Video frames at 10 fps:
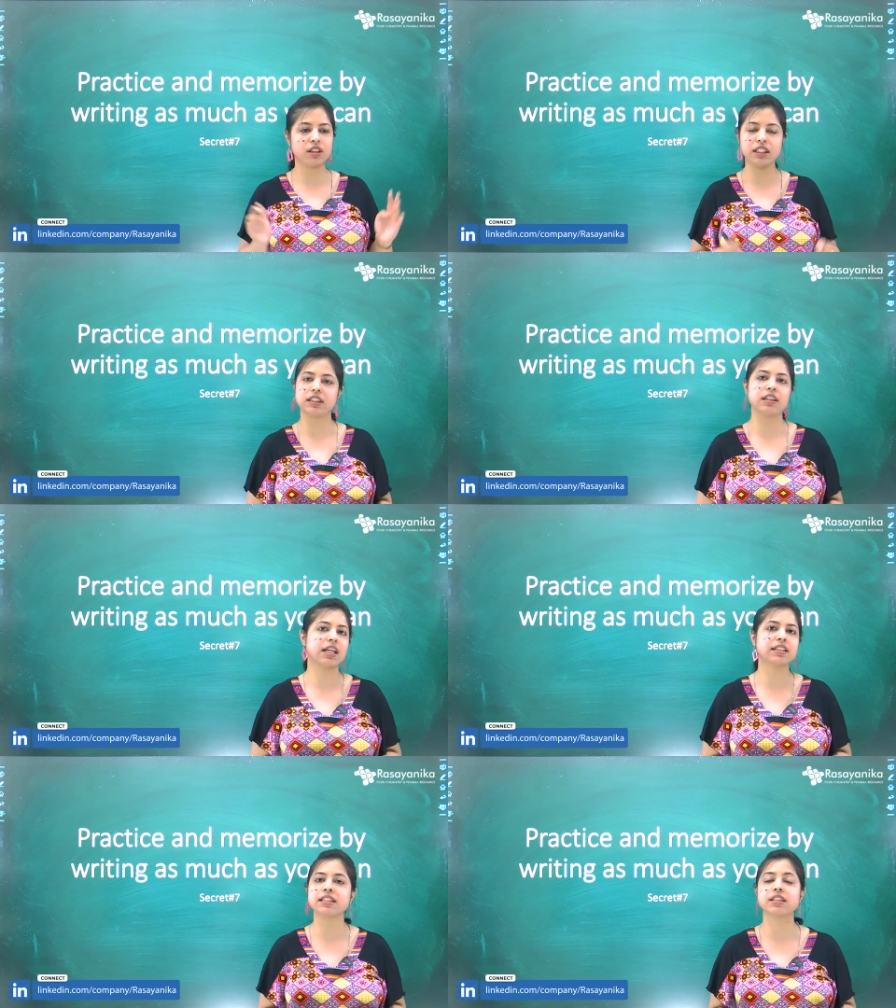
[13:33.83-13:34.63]
it uh,
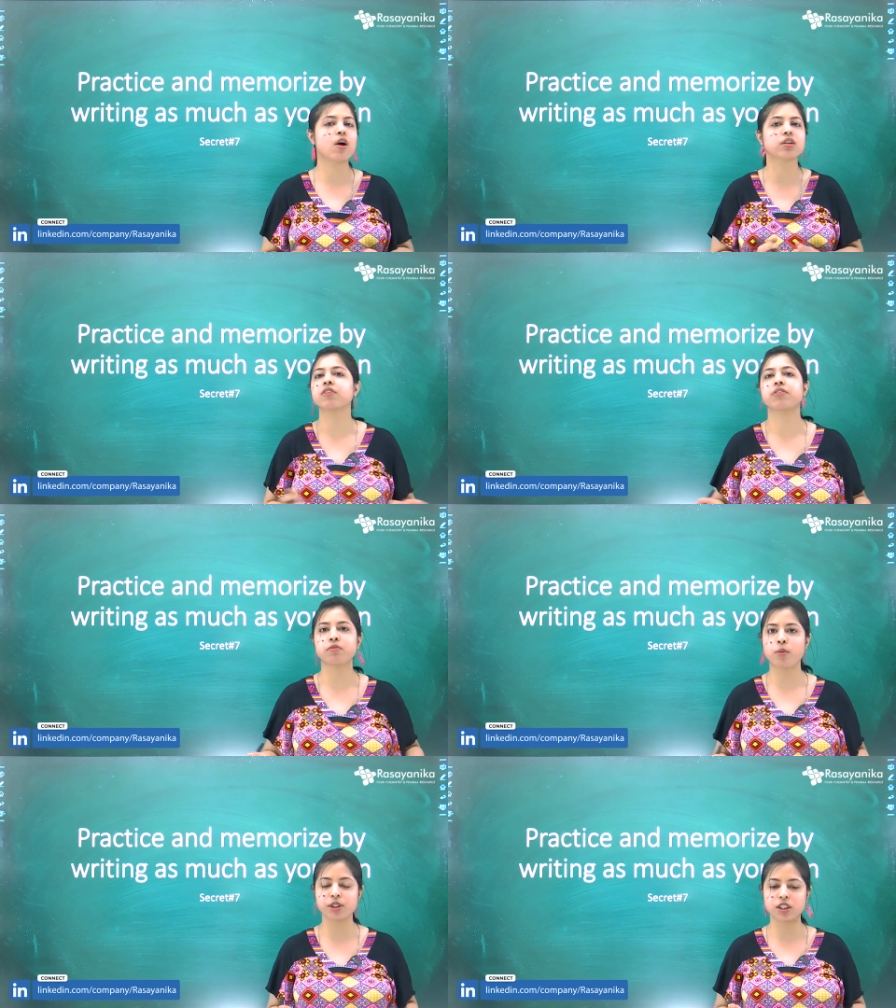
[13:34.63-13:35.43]
consists lots of
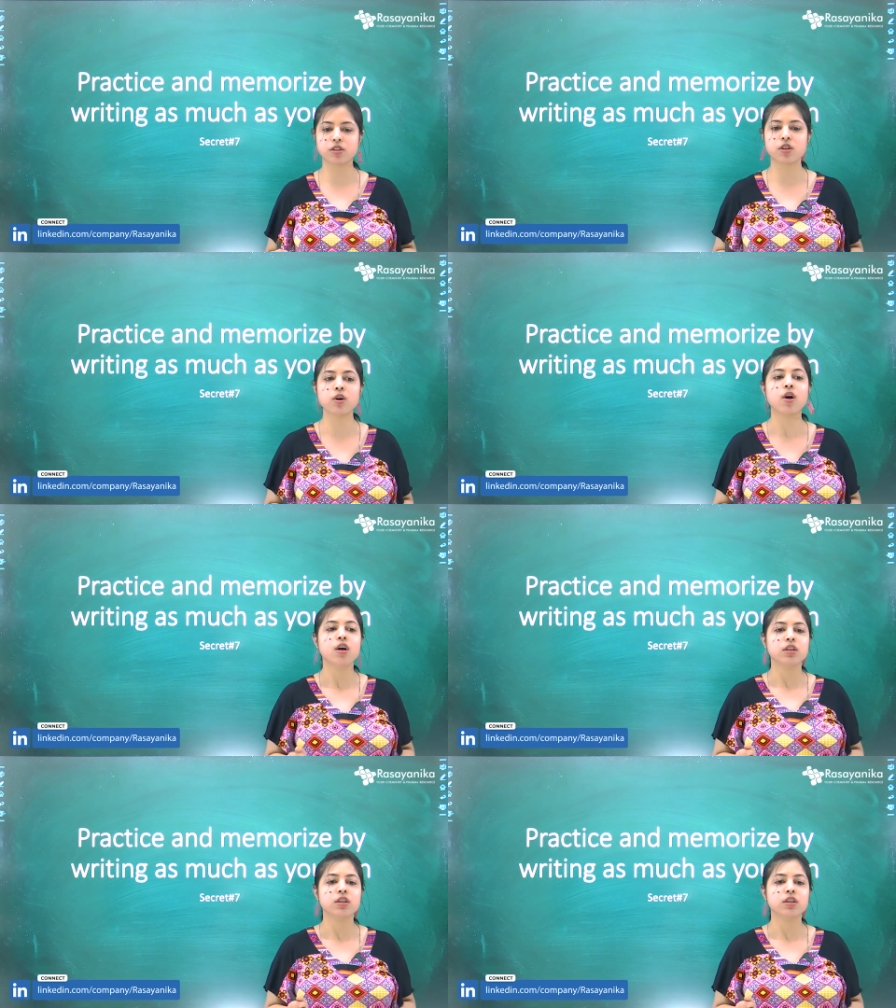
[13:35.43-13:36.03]
information so